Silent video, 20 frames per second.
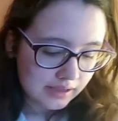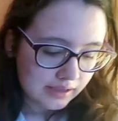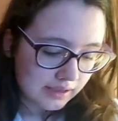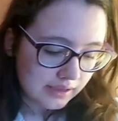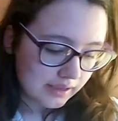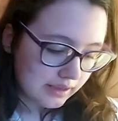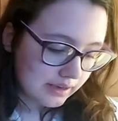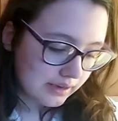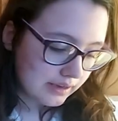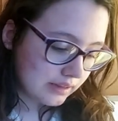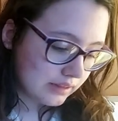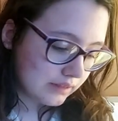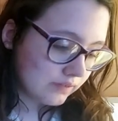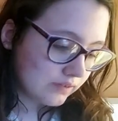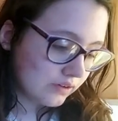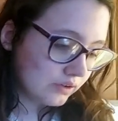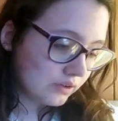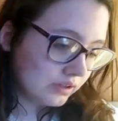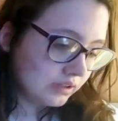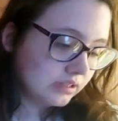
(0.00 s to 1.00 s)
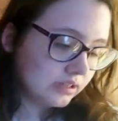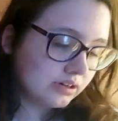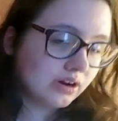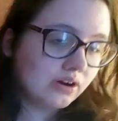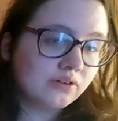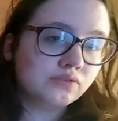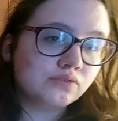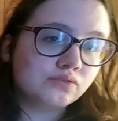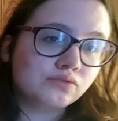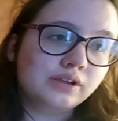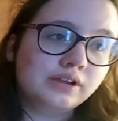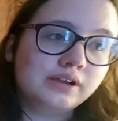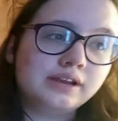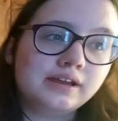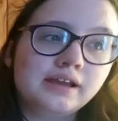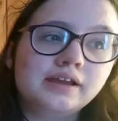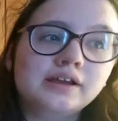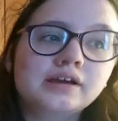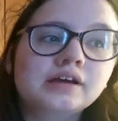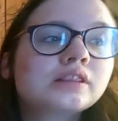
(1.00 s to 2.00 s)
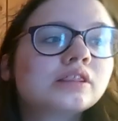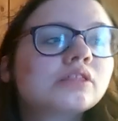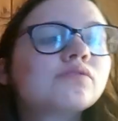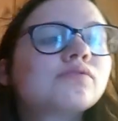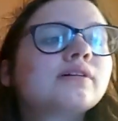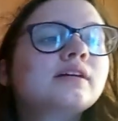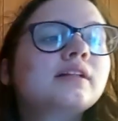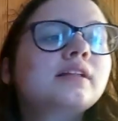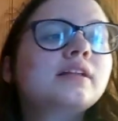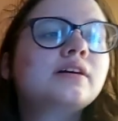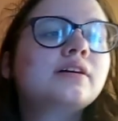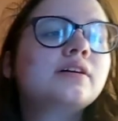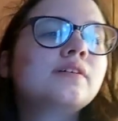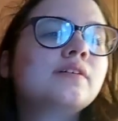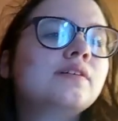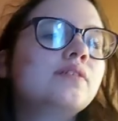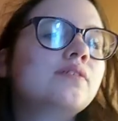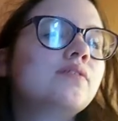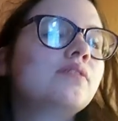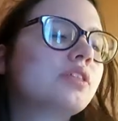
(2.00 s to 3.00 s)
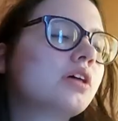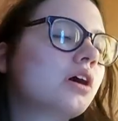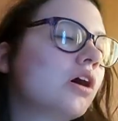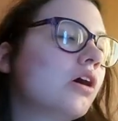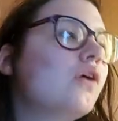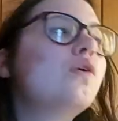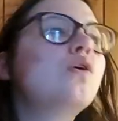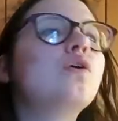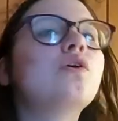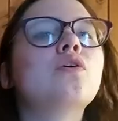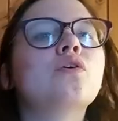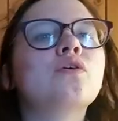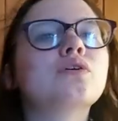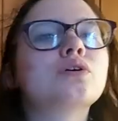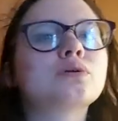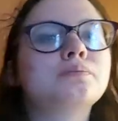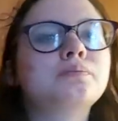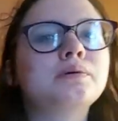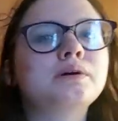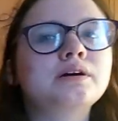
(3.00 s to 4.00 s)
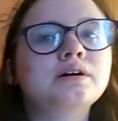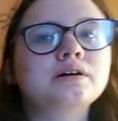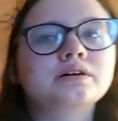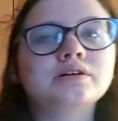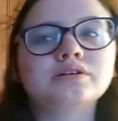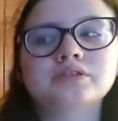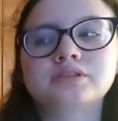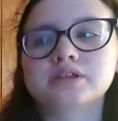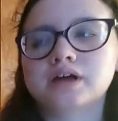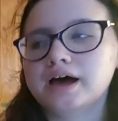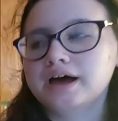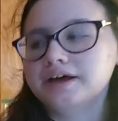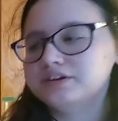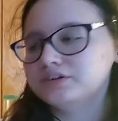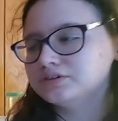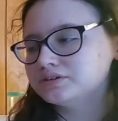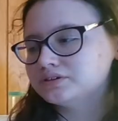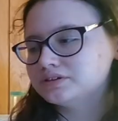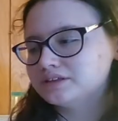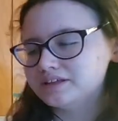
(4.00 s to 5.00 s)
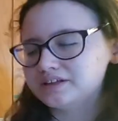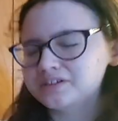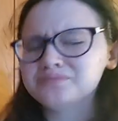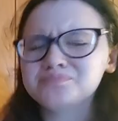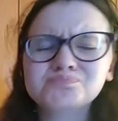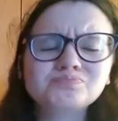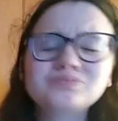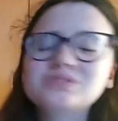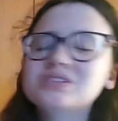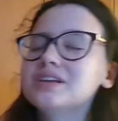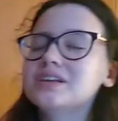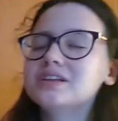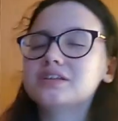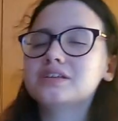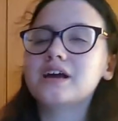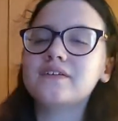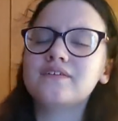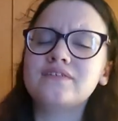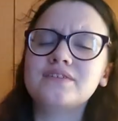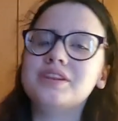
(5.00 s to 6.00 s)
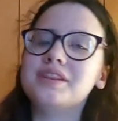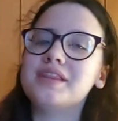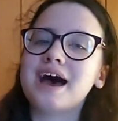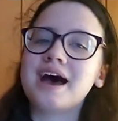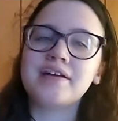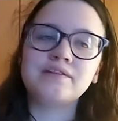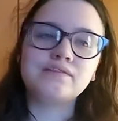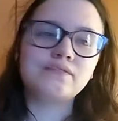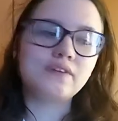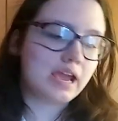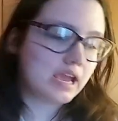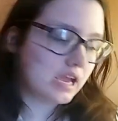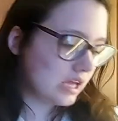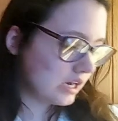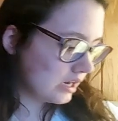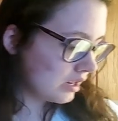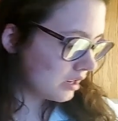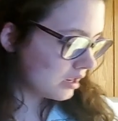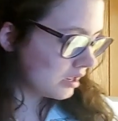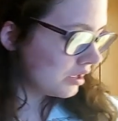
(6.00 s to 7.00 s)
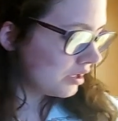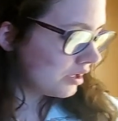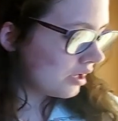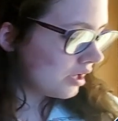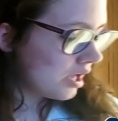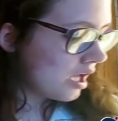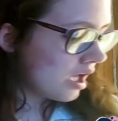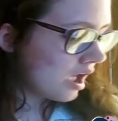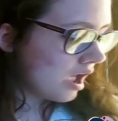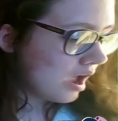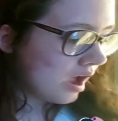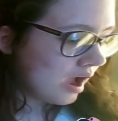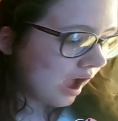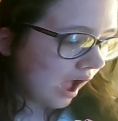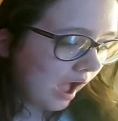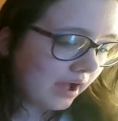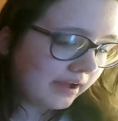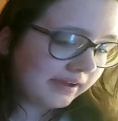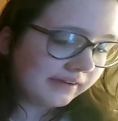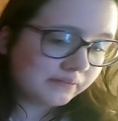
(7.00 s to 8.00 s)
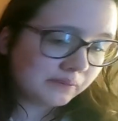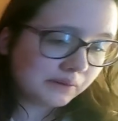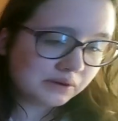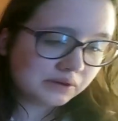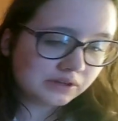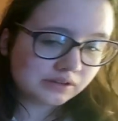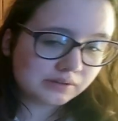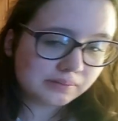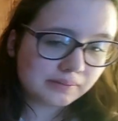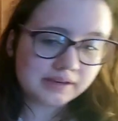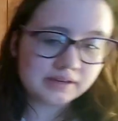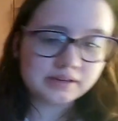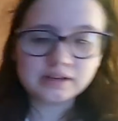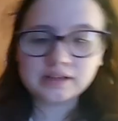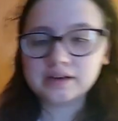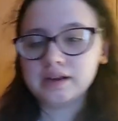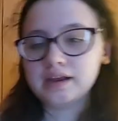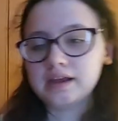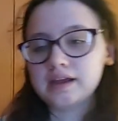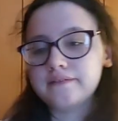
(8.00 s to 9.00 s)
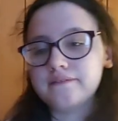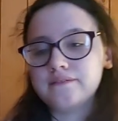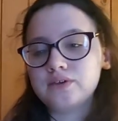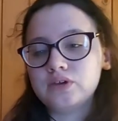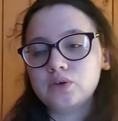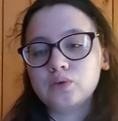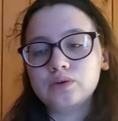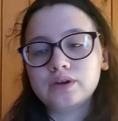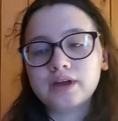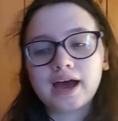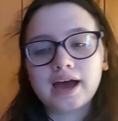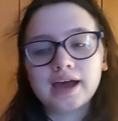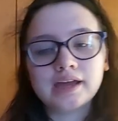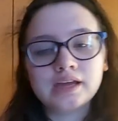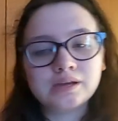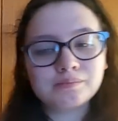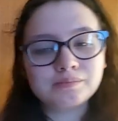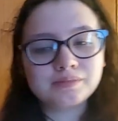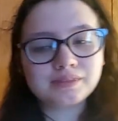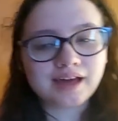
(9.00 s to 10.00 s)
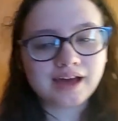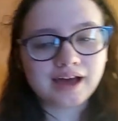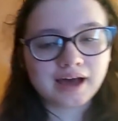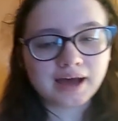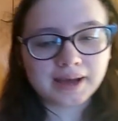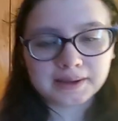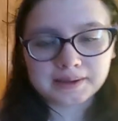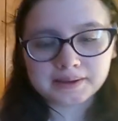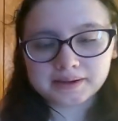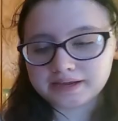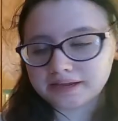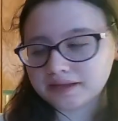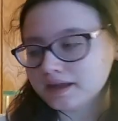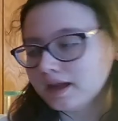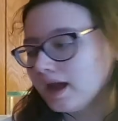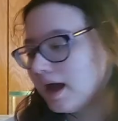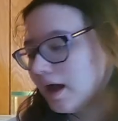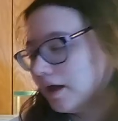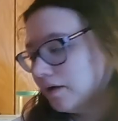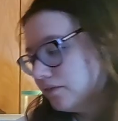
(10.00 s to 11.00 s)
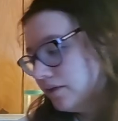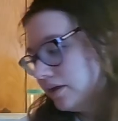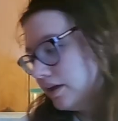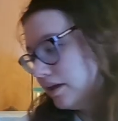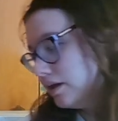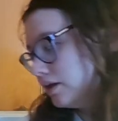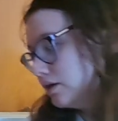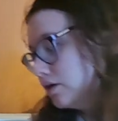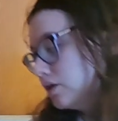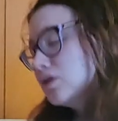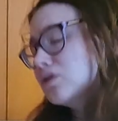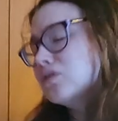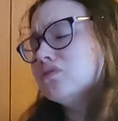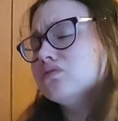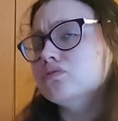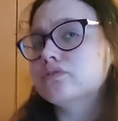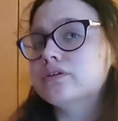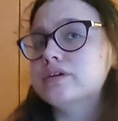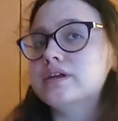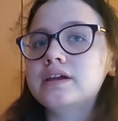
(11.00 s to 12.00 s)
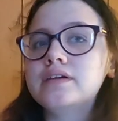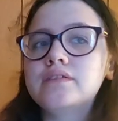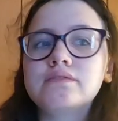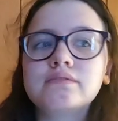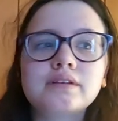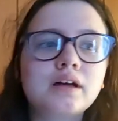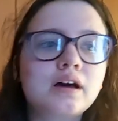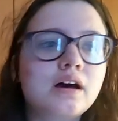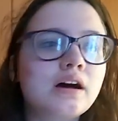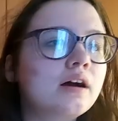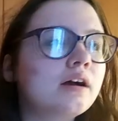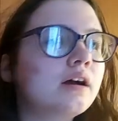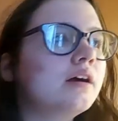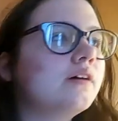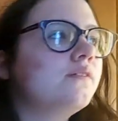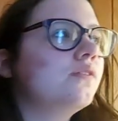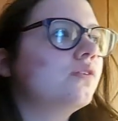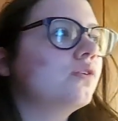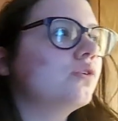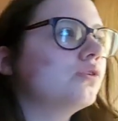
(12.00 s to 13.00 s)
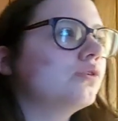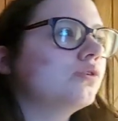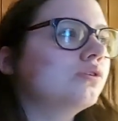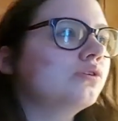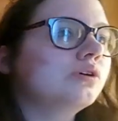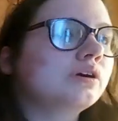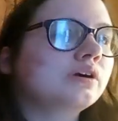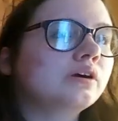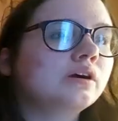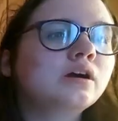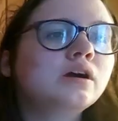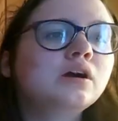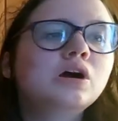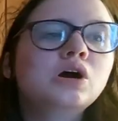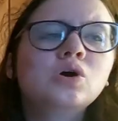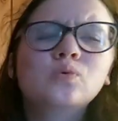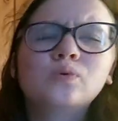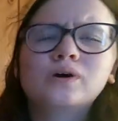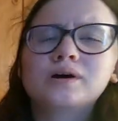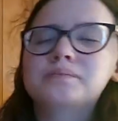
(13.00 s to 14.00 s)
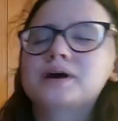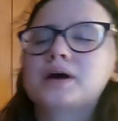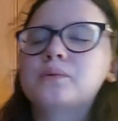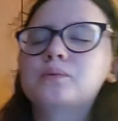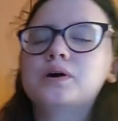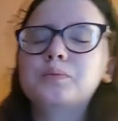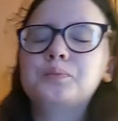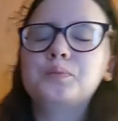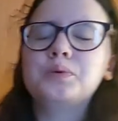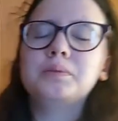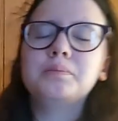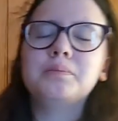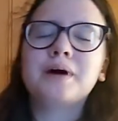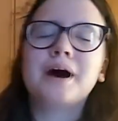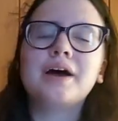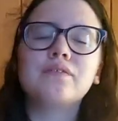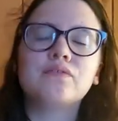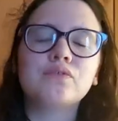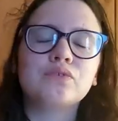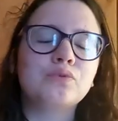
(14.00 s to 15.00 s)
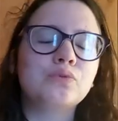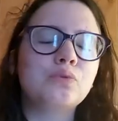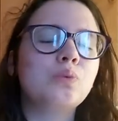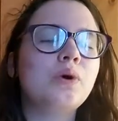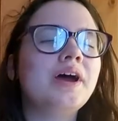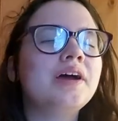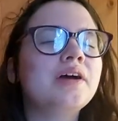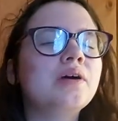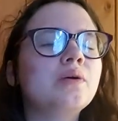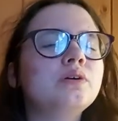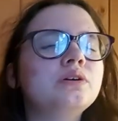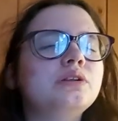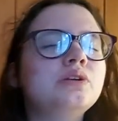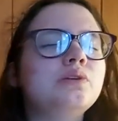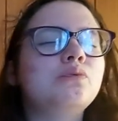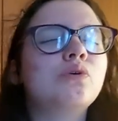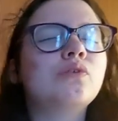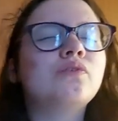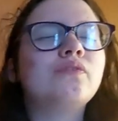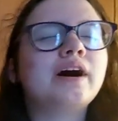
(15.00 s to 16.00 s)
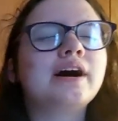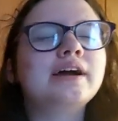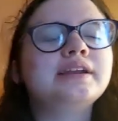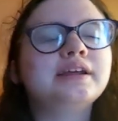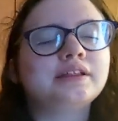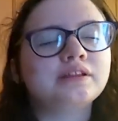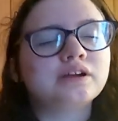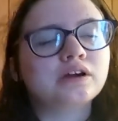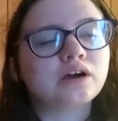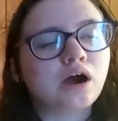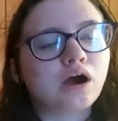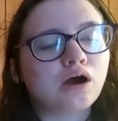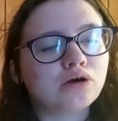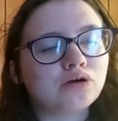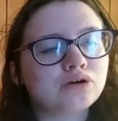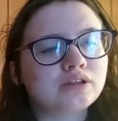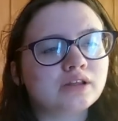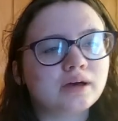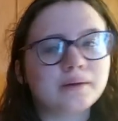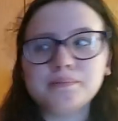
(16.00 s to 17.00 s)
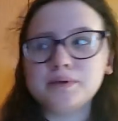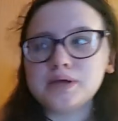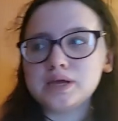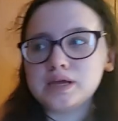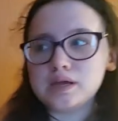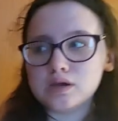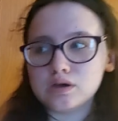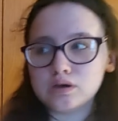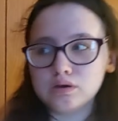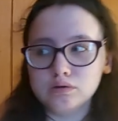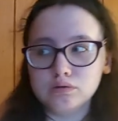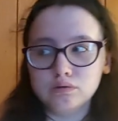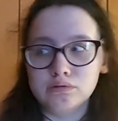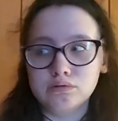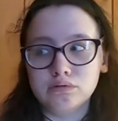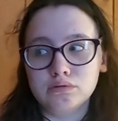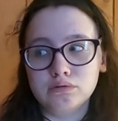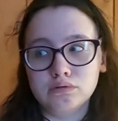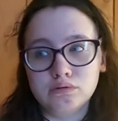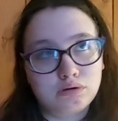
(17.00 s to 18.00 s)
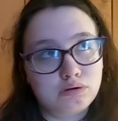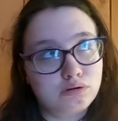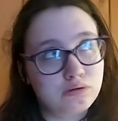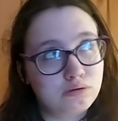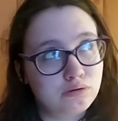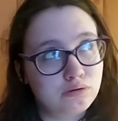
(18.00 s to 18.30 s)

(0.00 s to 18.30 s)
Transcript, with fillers: It is focused on reading thrillers, horror books, uh, just like stuff in that vein. I've participated in a few times. I have a reading vlog for one by One by Ruth Ware, which you will find in the cards up here.